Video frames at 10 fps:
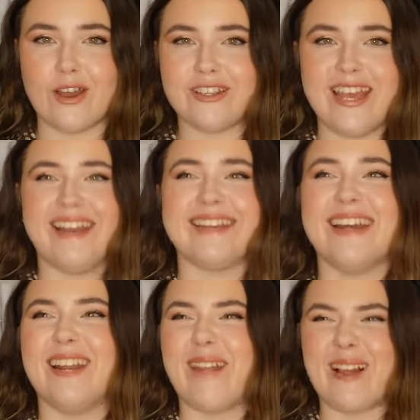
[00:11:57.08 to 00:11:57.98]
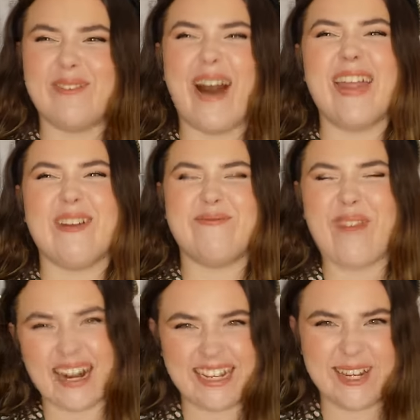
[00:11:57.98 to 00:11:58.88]
voting and I'm like, why the
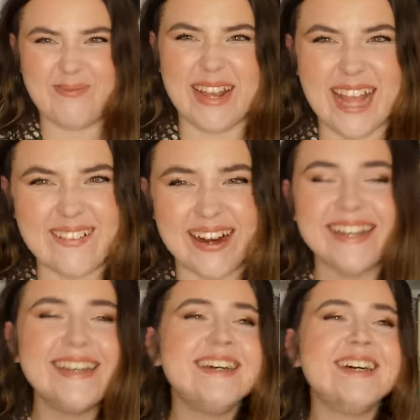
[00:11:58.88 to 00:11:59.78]
fuck did you pick that one?